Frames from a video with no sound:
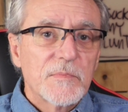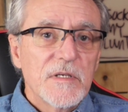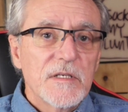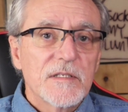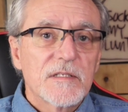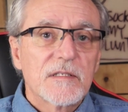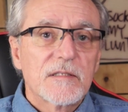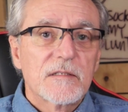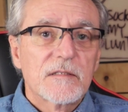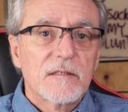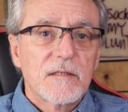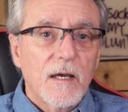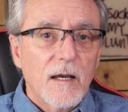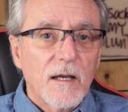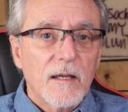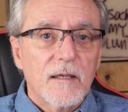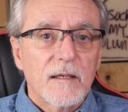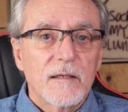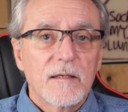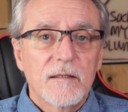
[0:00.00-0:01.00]
be
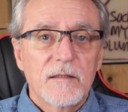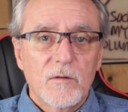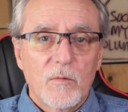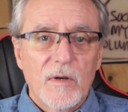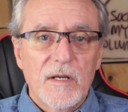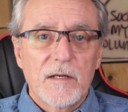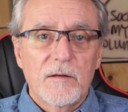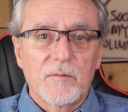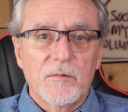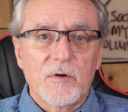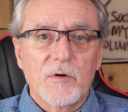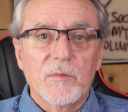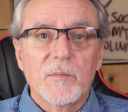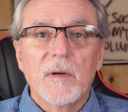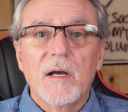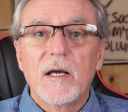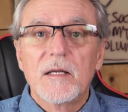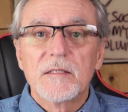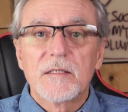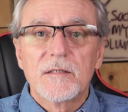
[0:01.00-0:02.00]
stuck in the waiting room
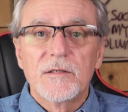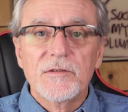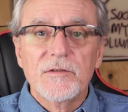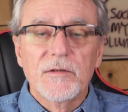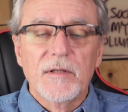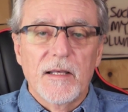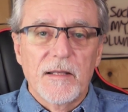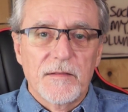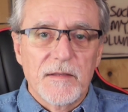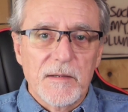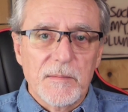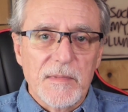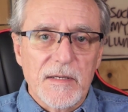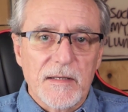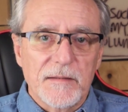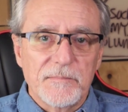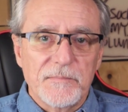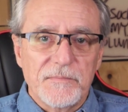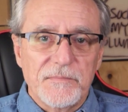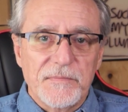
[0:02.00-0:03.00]
until you let them
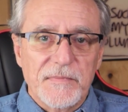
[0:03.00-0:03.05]
in.